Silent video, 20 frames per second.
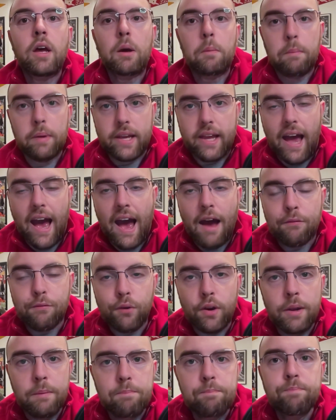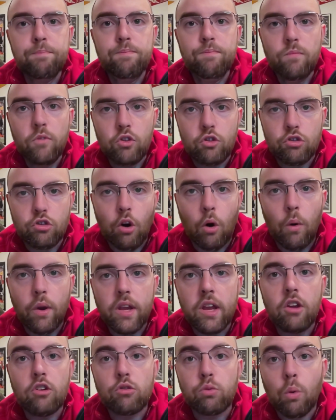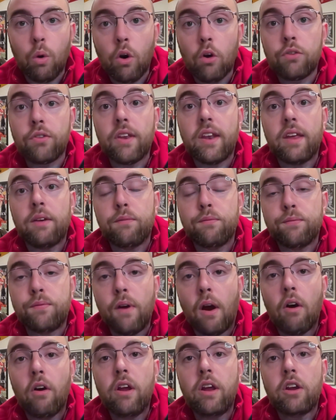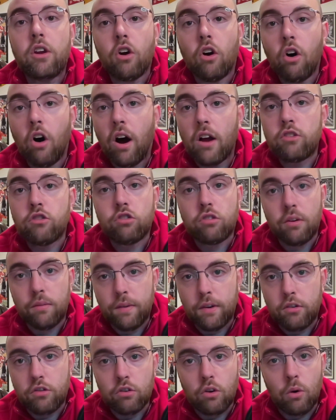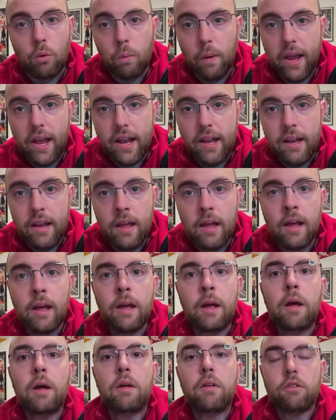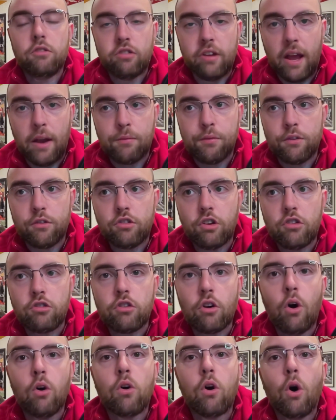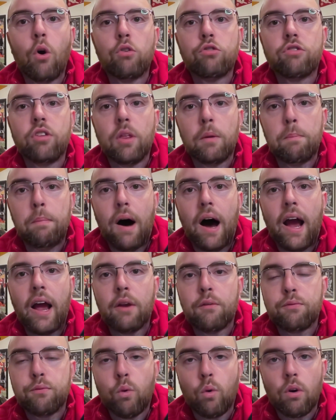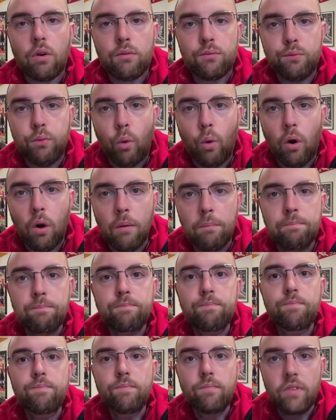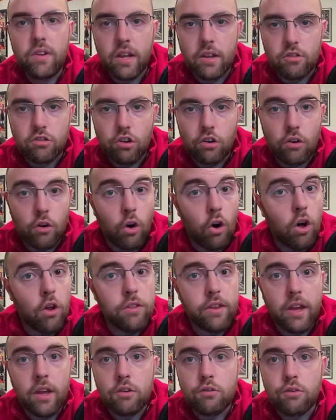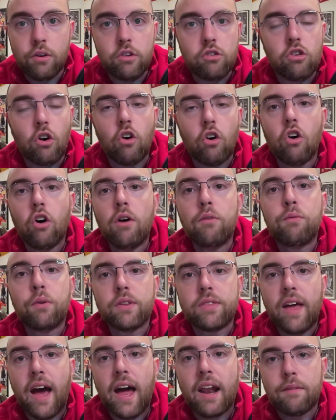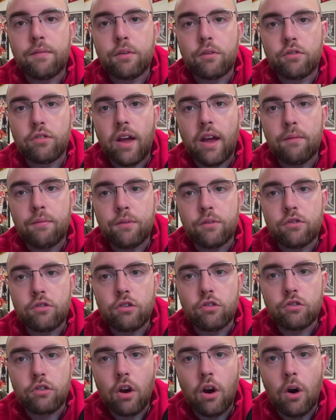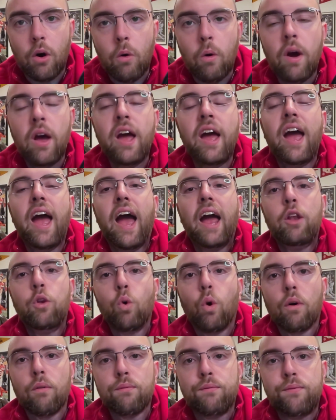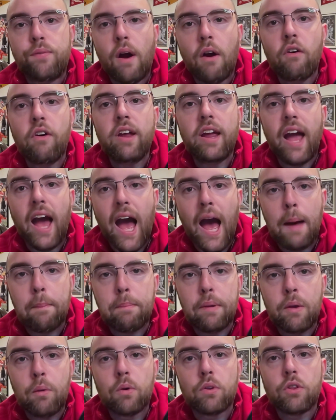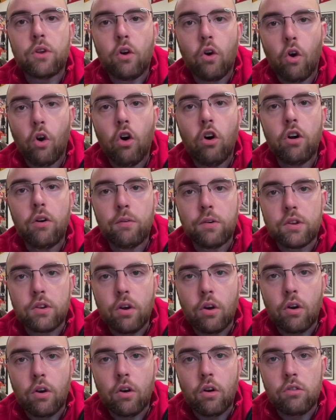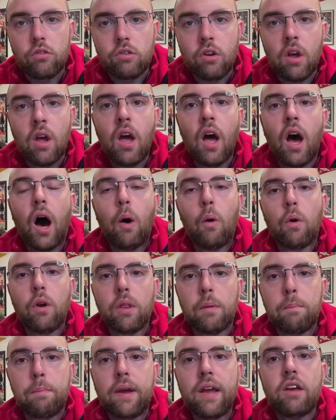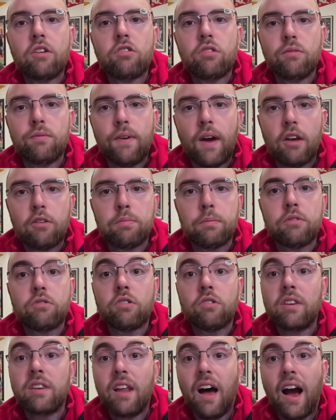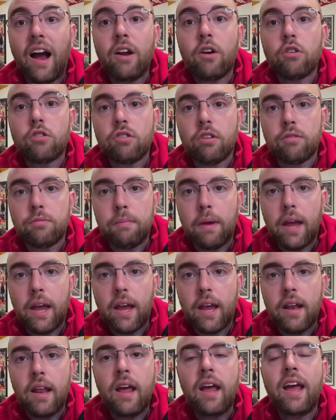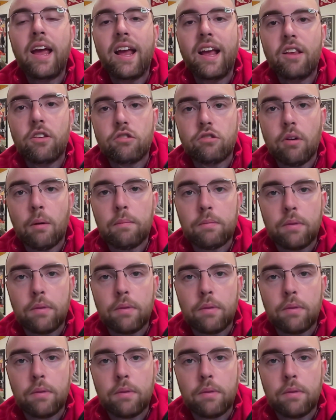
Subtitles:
McCaffrey showing his worth in a very clutch divisional win. San Francisco goes to the bye at 4-4. Considering all the injuries, you'll live with that if you're San Francisco, and you are very happy with the early returns on one of the biggest investments the Niners have made in some